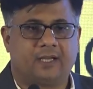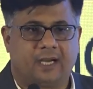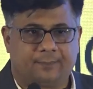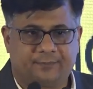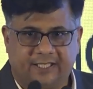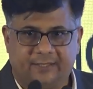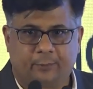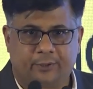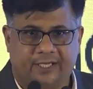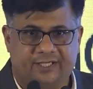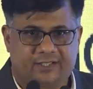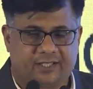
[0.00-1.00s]
upside
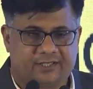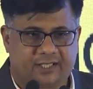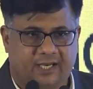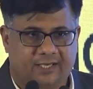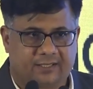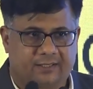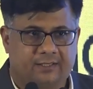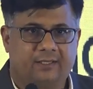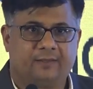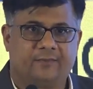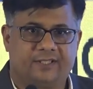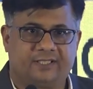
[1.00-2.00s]
potential chart,
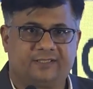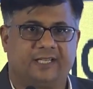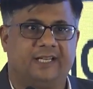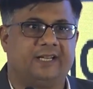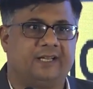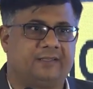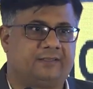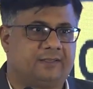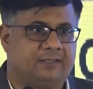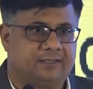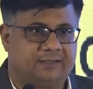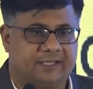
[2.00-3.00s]
which is telling us
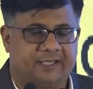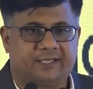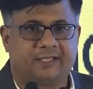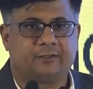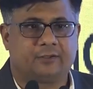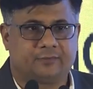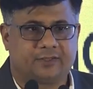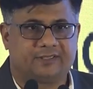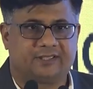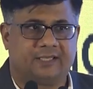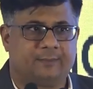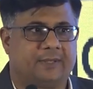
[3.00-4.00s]
the returns of the
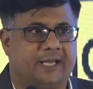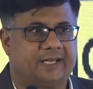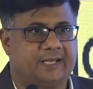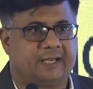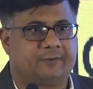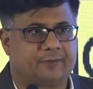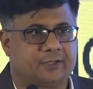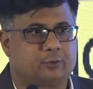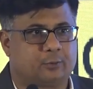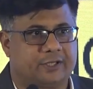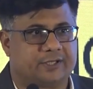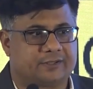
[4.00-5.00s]
scheme likely after
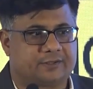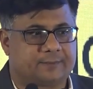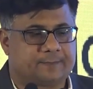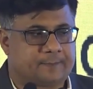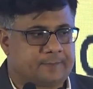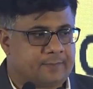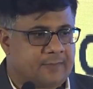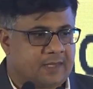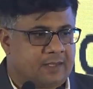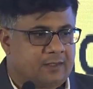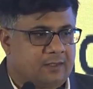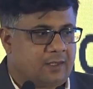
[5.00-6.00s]
2 years.
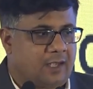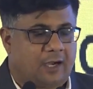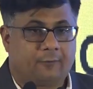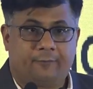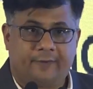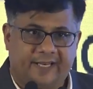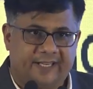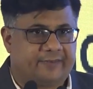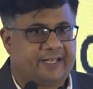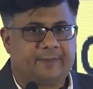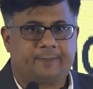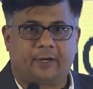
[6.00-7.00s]
A very,
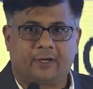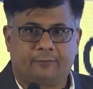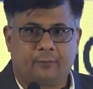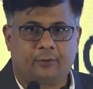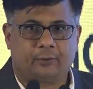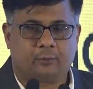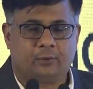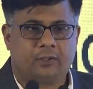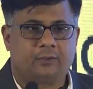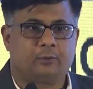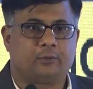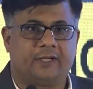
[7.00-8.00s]
very powerful tool
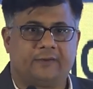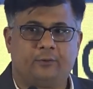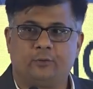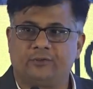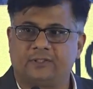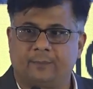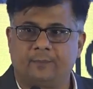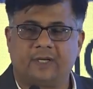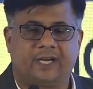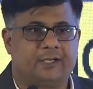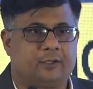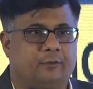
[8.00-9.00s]
to give you some
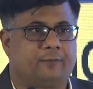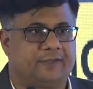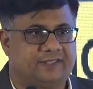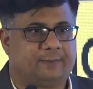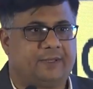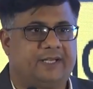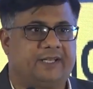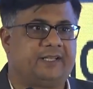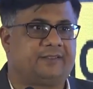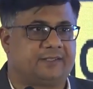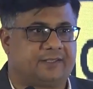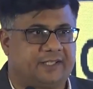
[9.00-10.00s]
kind of visibility,
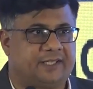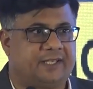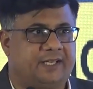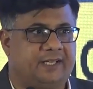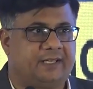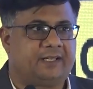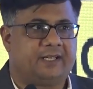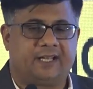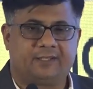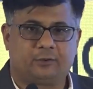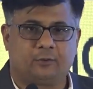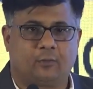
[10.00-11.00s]
certainty
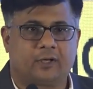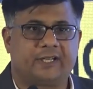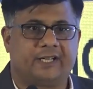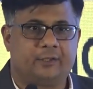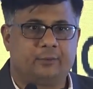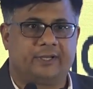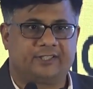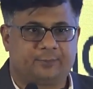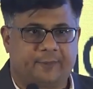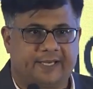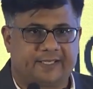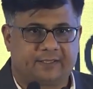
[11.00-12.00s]
as to what can you
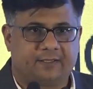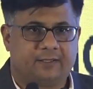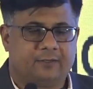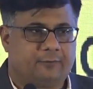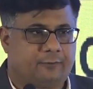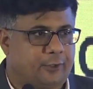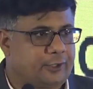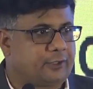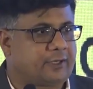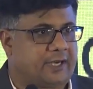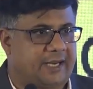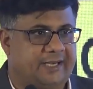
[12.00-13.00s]
expect for your
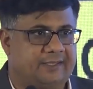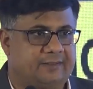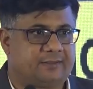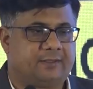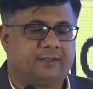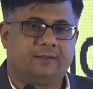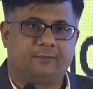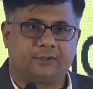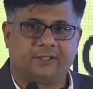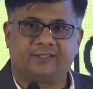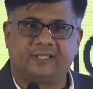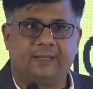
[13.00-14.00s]
clients for
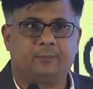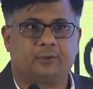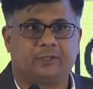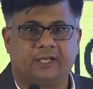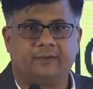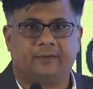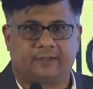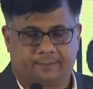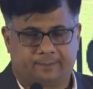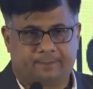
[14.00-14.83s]
the scheme to deliver